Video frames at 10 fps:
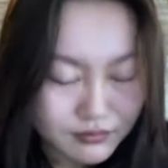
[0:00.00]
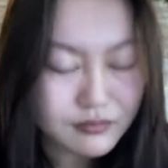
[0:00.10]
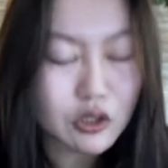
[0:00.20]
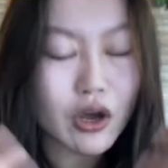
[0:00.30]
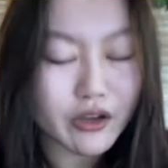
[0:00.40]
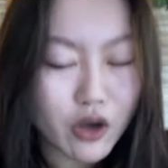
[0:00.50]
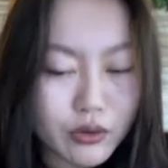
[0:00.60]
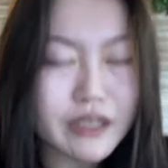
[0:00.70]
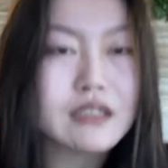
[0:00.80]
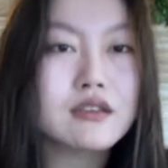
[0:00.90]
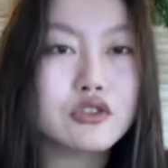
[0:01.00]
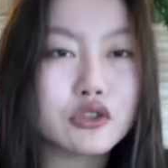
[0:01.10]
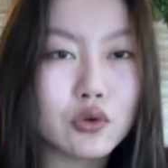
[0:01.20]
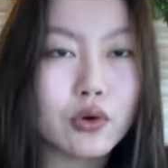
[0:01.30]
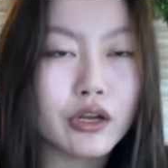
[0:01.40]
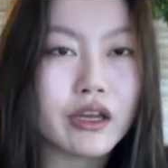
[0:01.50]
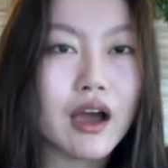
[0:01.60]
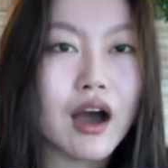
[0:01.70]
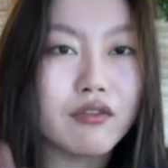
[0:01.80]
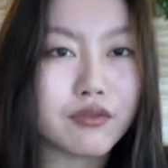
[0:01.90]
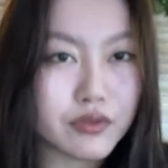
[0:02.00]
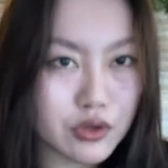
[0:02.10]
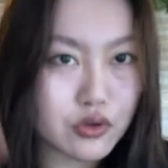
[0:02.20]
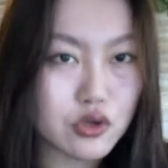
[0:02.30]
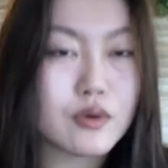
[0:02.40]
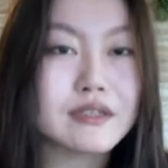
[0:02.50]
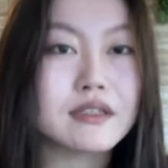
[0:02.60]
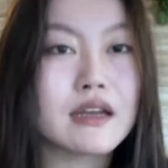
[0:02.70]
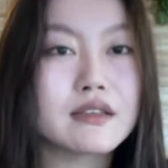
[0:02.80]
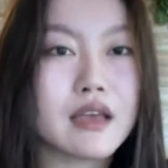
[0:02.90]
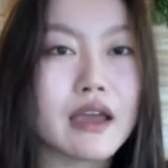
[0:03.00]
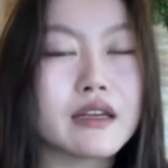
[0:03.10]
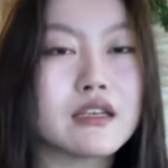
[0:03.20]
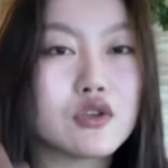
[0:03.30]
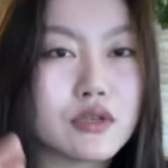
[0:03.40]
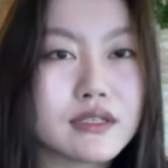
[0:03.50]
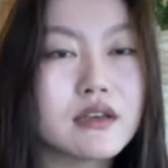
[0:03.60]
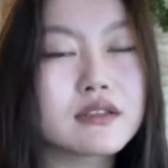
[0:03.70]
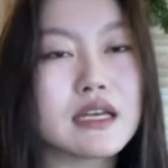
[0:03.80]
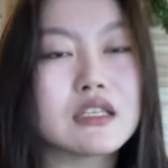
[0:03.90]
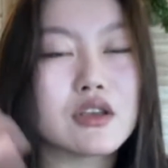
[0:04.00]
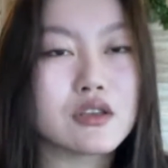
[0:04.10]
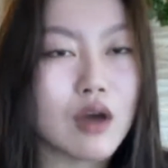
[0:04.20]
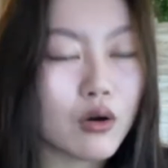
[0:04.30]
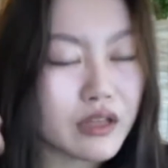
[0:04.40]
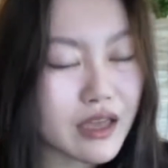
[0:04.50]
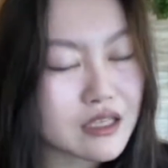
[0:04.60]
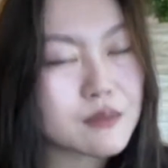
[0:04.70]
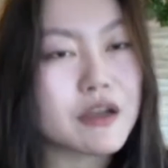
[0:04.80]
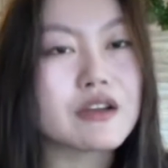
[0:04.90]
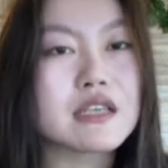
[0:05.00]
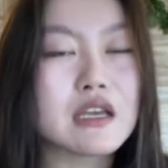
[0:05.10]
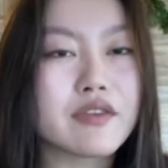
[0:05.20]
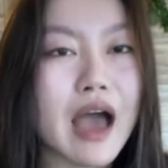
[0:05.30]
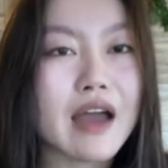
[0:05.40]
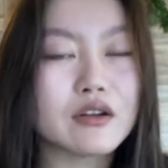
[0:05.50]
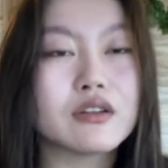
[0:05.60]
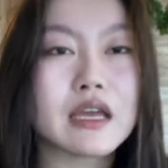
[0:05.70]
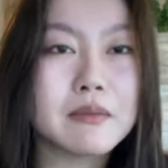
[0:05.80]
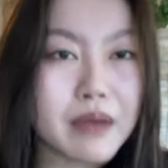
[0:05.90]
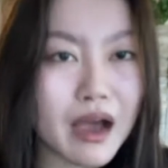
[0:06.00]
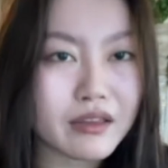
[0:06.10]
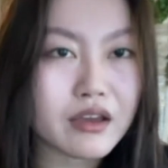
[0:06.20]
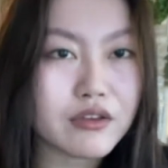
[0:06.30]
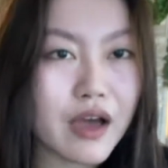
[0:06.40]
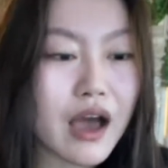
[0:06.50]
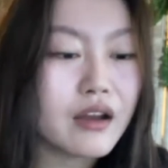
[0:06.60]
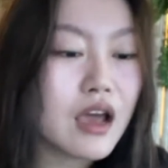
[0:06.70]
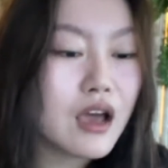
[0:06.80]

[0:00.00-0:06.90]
a cohesive story of you as a data scientist, your skill sets, all the experience that you've had and all the impact that you've had.